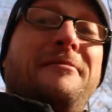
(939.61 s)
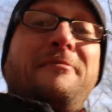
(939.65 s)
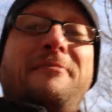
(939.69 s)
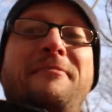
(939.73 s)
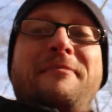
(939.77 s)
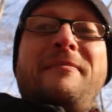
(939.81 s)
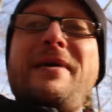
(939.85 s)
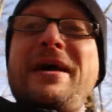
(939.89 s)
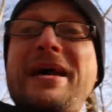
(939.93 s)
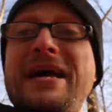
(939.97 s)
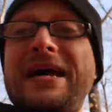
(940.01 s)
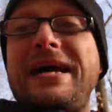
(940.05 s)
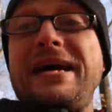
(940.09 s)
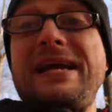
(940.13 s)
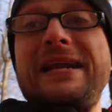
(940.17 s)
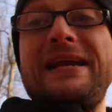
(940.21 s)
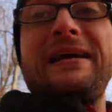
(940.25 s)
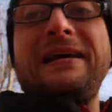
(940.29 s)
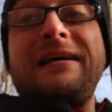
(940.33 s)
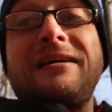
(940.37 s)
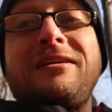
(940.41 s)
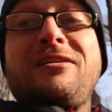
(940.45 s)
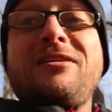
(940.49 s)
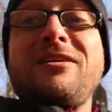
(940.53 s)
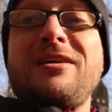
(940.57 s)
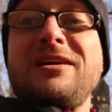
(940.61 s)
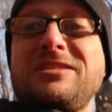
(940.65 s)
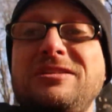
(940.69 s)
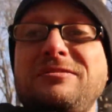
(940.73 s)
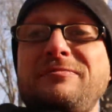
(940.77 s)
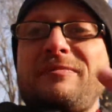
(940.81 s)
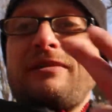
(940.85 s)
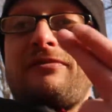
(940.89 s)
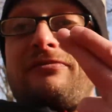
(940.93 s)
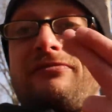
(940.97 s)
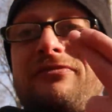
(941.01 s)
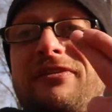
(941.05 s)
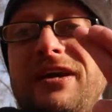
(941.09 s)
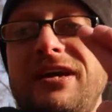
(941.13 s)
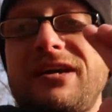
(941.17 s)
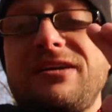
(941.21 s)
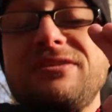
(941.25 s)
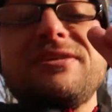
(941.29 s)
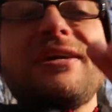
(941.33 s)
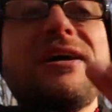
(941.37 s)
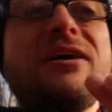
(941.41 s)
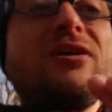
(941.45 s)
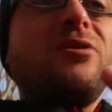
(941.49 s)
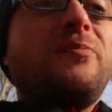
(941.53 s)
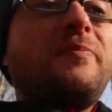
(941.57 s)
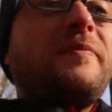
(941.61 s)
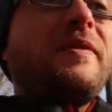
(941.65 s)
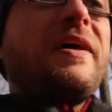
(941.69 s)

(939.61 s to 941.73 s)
man, crossing my fingers, I hope